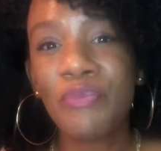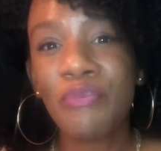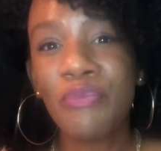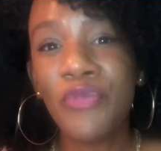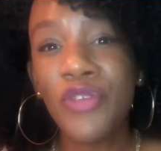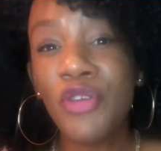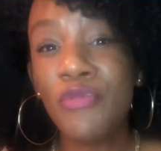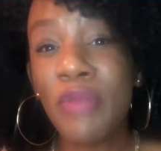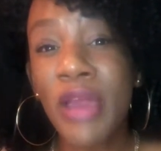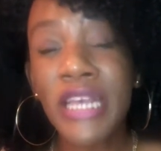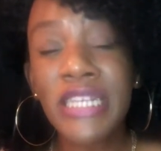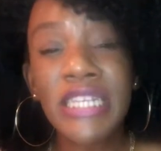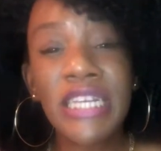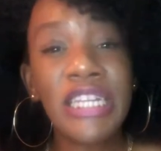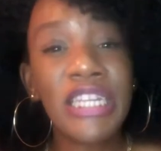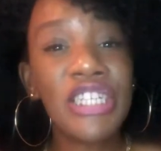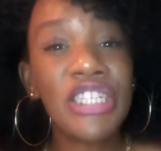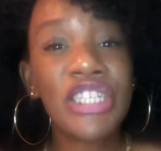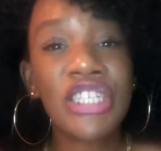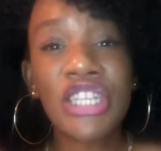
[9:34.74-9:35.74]
You
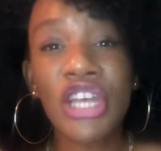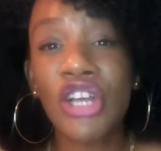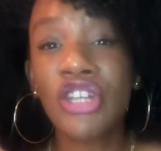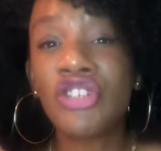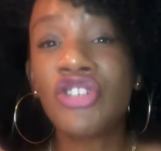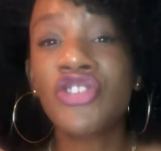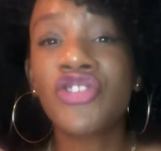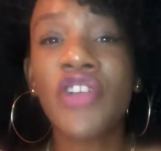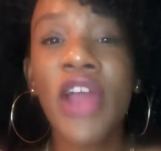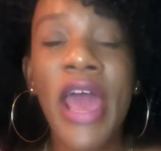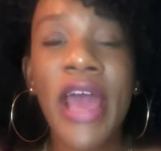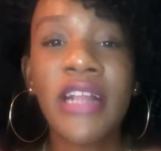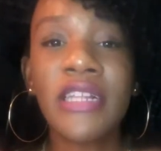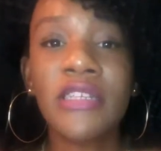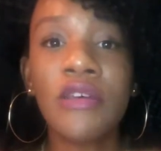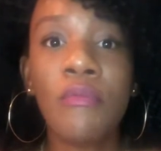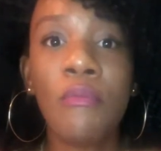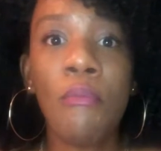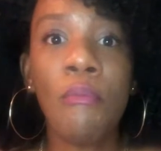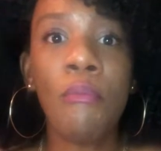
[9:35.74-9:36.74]
basically just attract
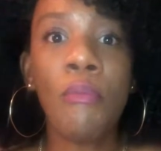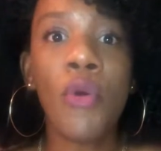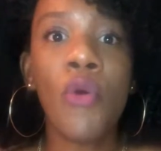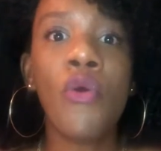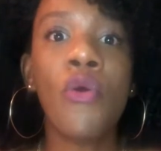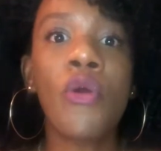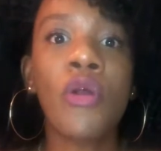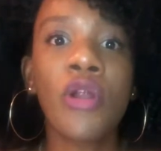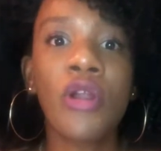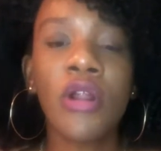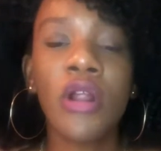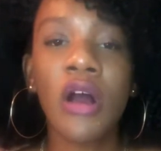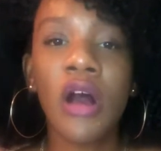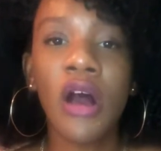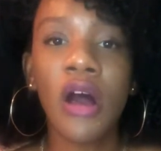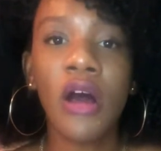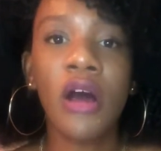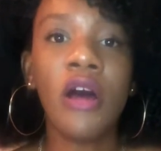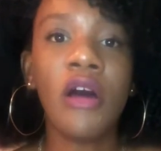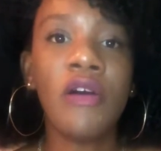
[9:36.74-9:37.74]
more
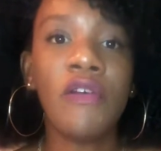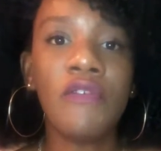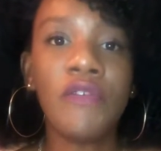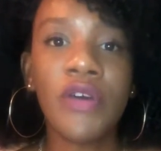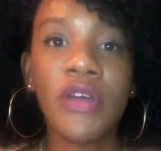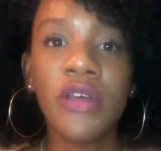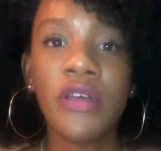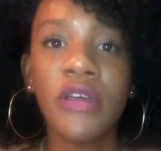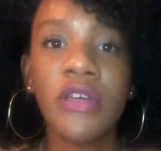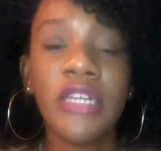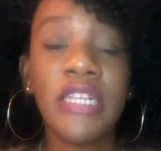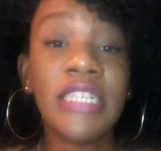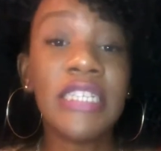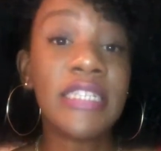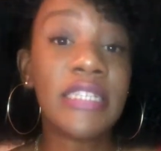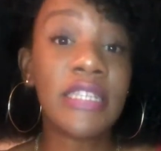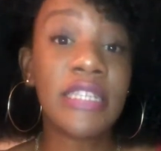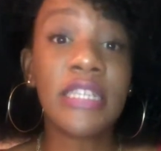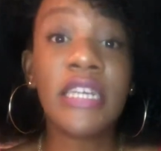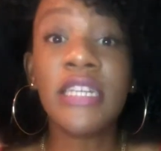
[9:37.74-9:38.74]
of
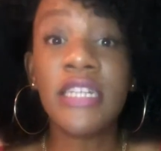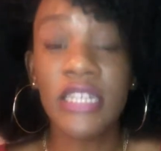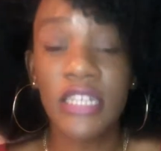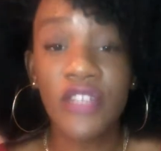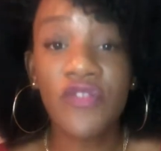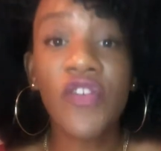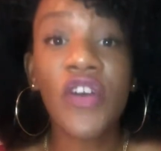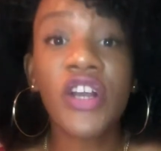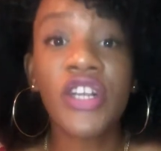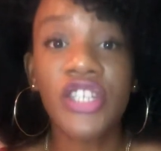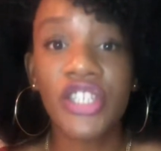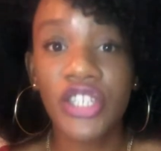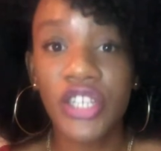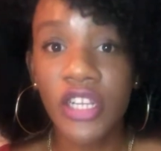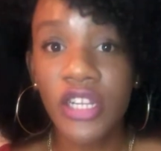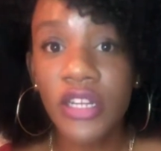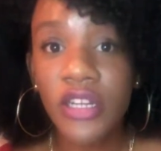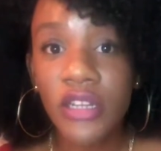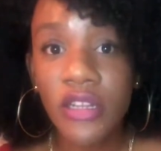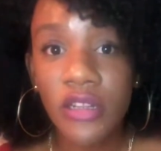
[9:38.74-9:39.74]
the dysfunction
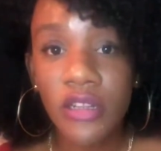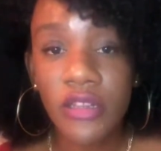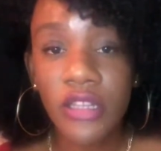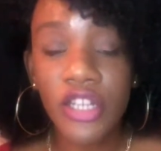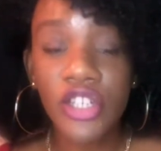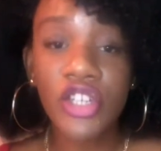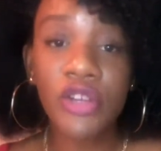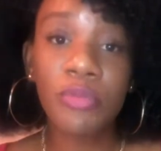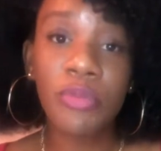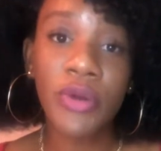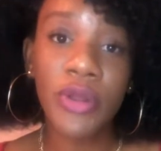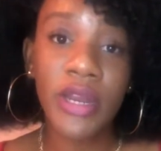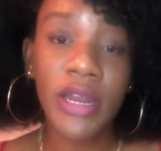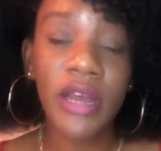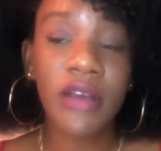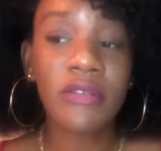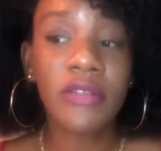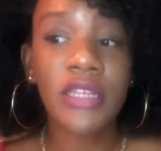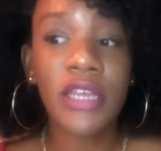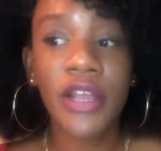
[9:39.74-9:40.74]
that you're putting
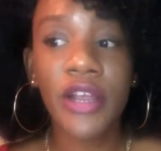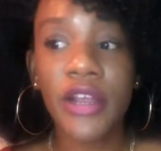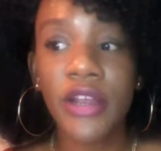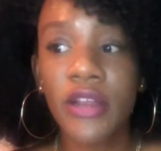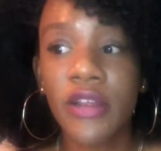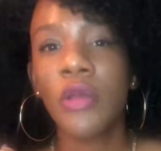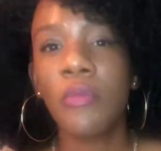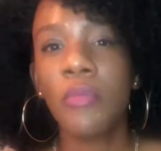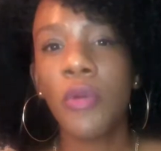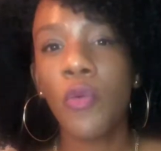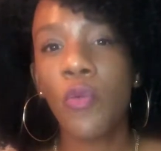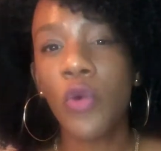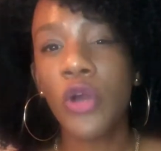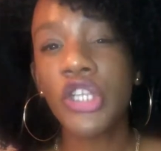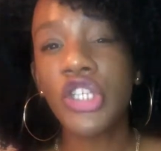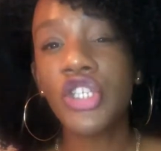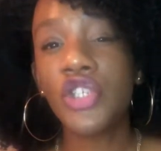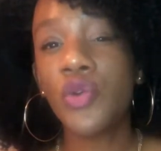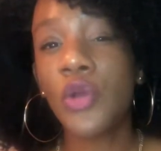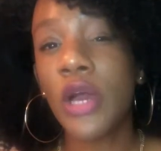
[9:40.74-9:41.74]
out there. But
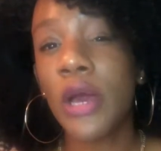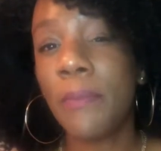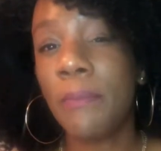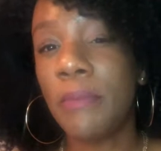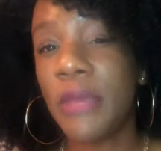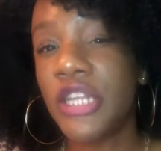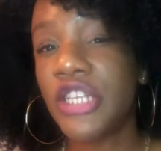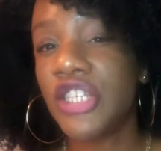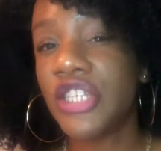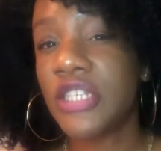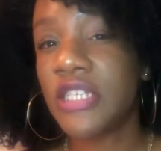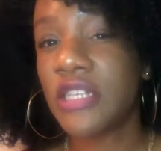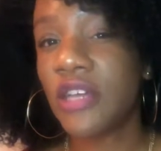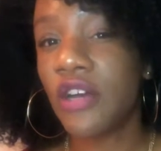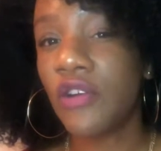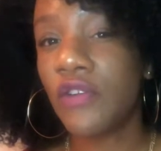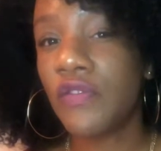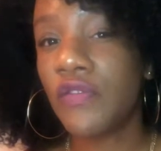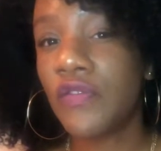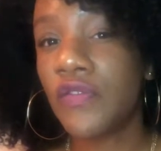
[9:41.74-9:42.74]
once you commit
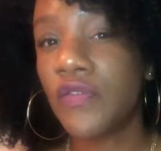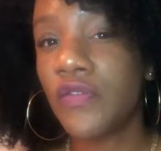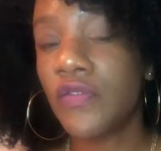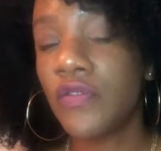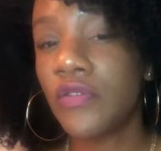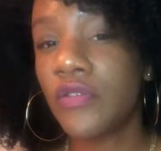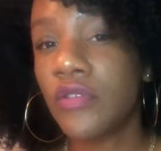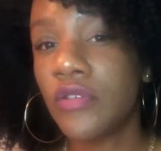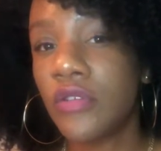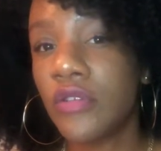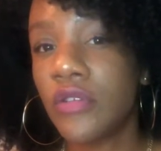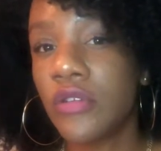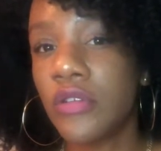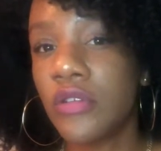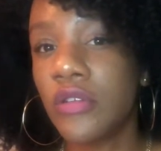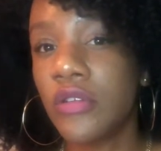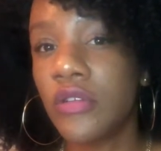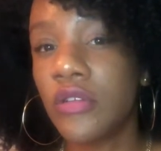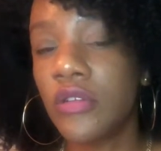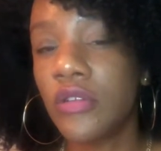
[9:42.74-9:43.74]
yourself
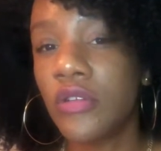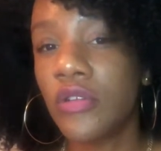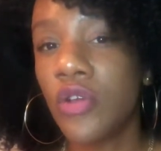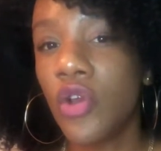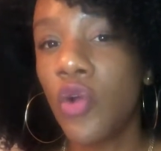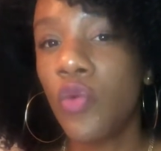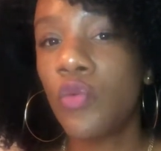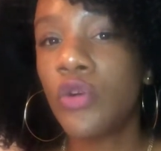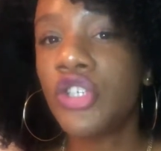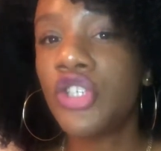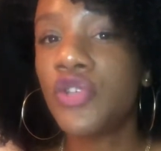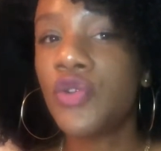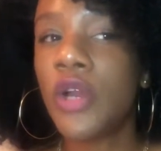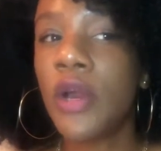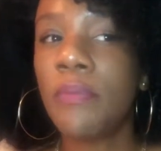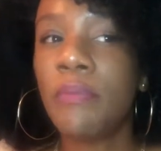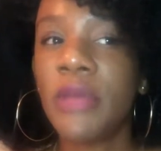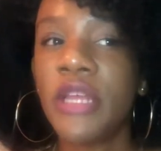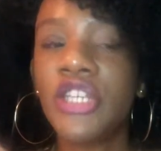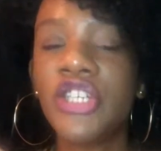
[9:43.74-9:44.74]

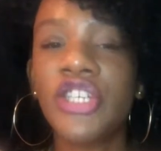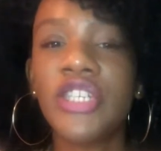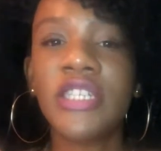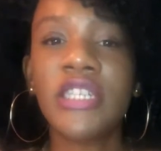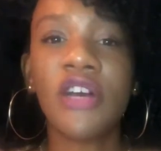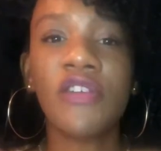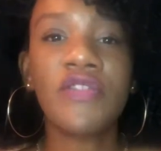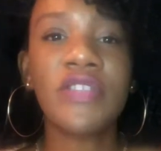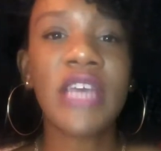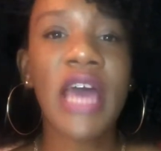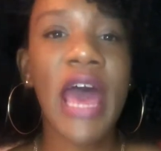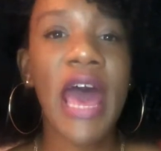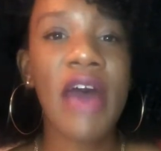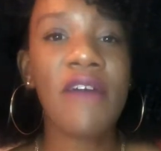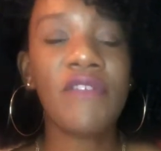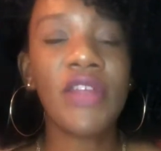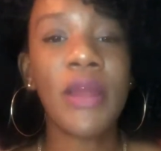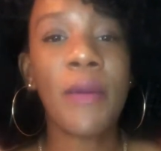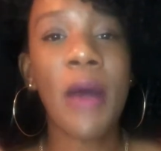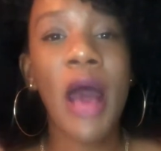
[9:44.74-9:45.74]
to
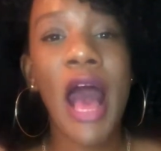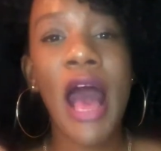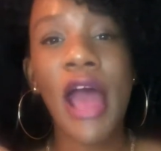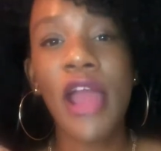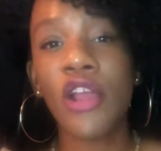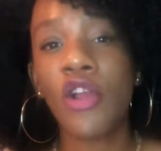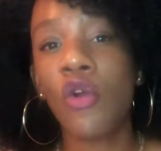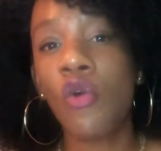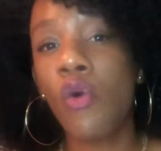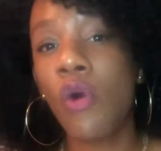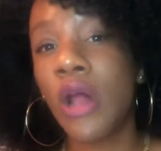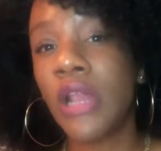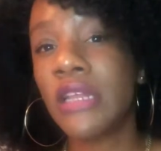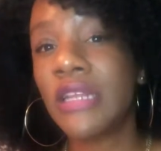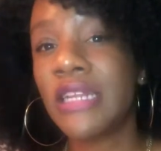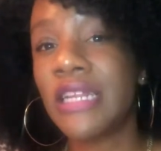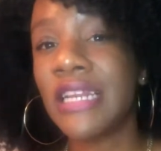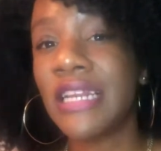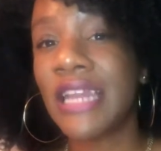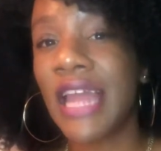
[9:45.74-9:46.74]
having a higher
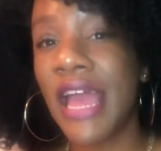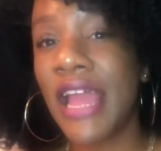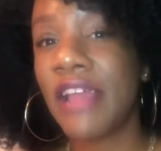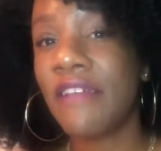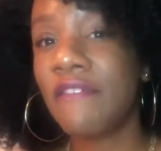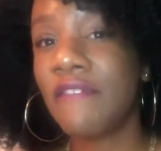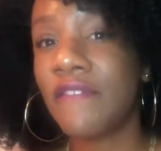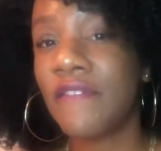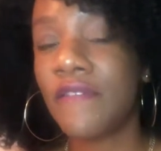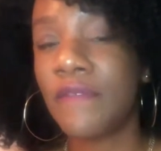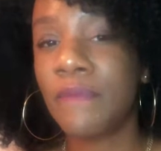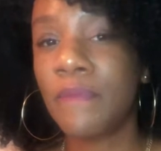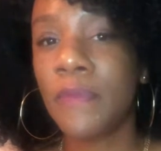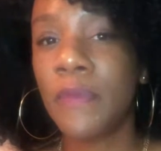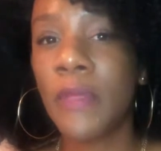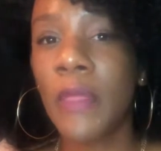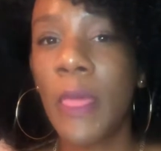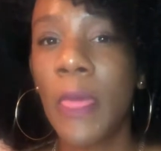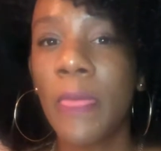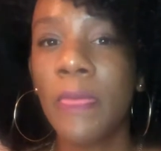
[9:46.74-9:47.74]
quality life,
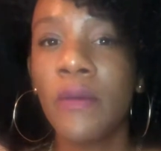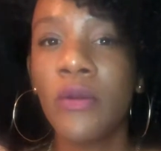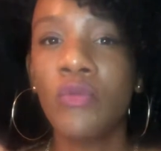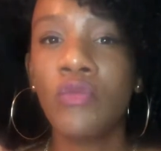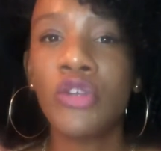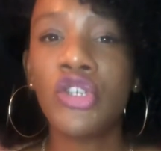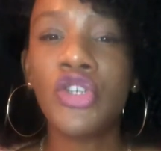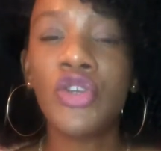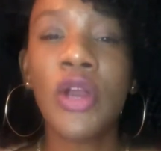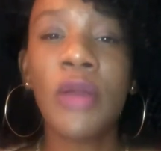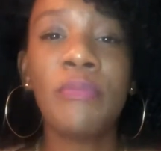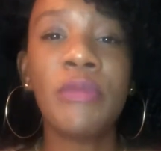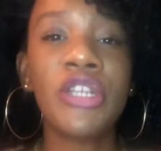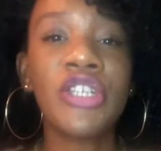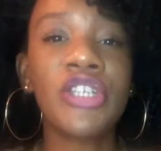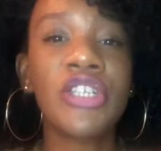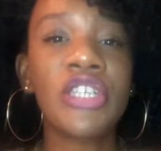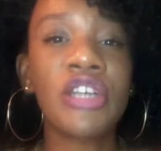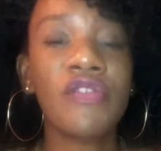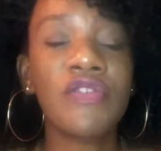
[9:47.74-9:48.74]
once you commit
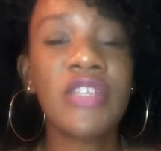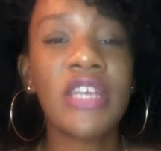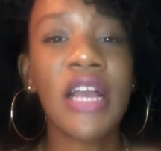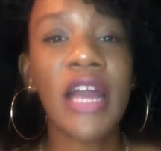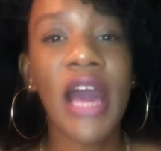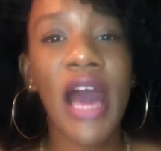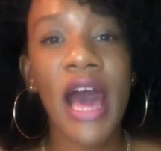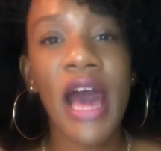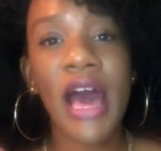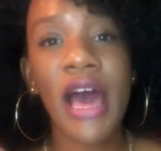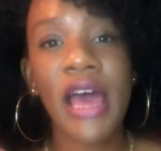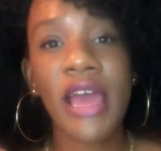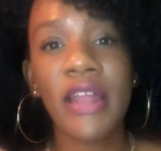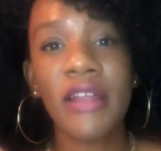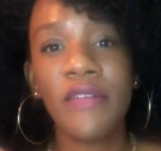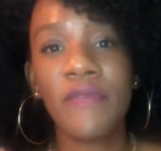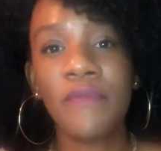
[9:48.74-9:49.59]
yourself to God,